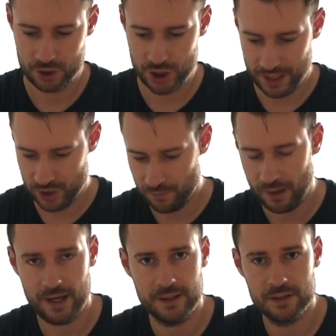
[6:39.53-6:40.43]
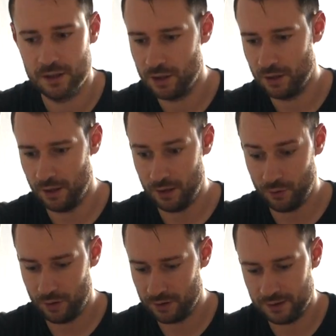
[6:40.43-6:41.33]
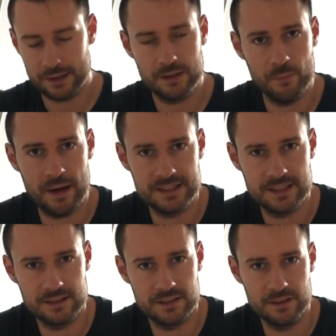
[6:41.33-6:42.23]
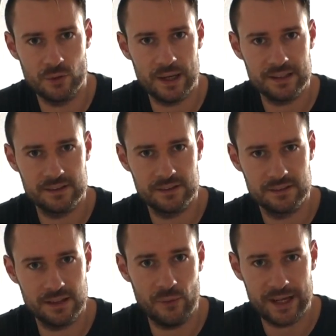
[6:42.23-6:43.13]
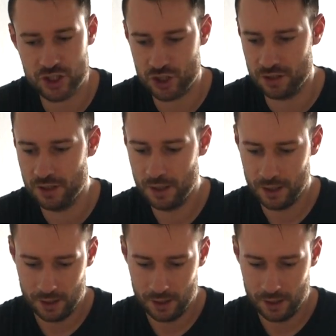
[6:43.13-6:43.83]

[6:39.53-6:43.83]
change your mind or get your mindset in the right direction,